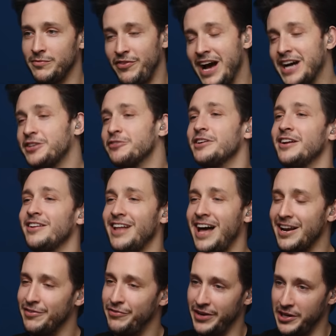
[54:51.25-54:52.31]
factor in a
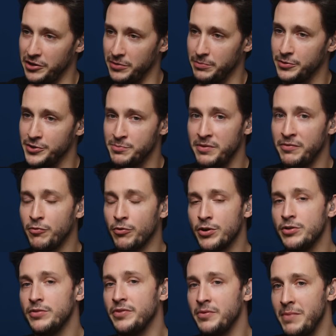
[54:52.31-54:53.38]
lot of variables before
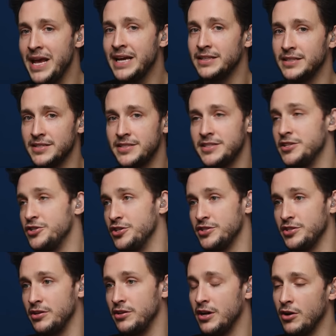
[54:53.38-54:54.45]
you even make
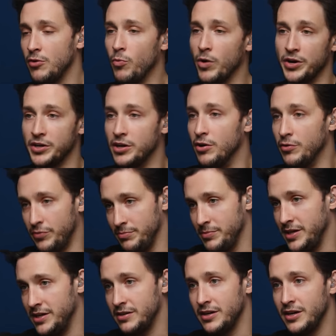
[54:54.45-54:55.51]
decisions on where to go from
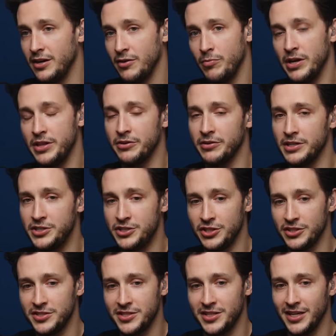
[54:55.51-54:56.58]
there. Whether it's
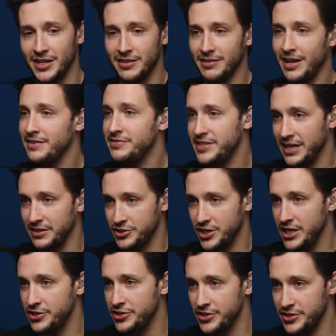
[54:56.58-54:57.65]
just lifestyle
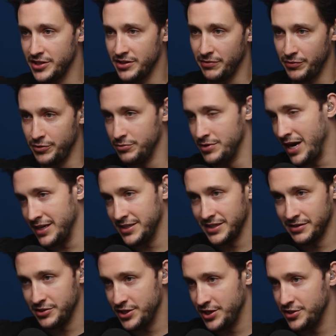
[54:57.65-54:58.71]
changes and a few
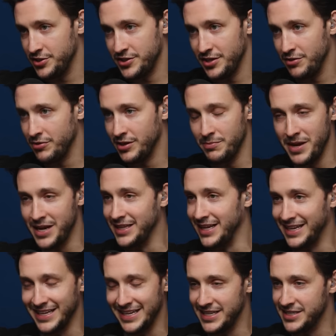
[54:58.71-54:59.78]
dietary changes that you can make
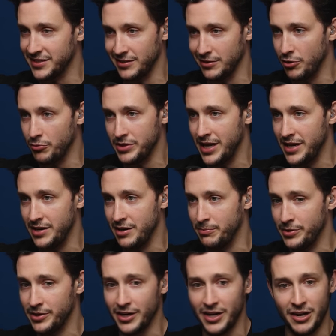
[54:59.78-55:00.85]
that can easily lower that
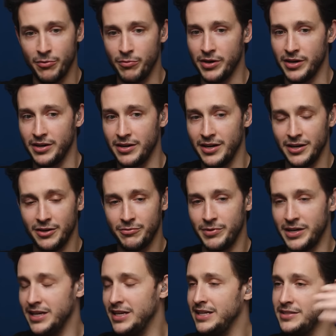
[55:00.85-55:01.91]
number, where
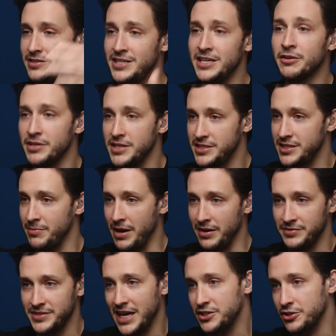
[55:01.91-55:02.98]
we could decrease the
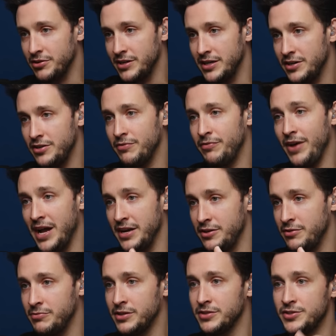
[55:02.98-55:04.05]
amount of saturated fat
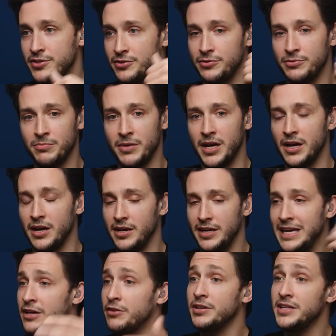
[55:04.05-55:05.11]
you consume,
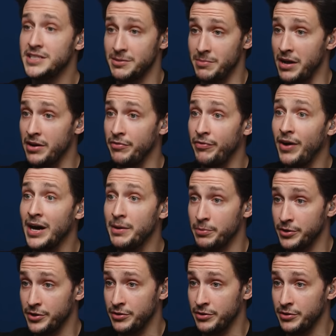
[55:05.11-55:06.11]
increase the amount of fiber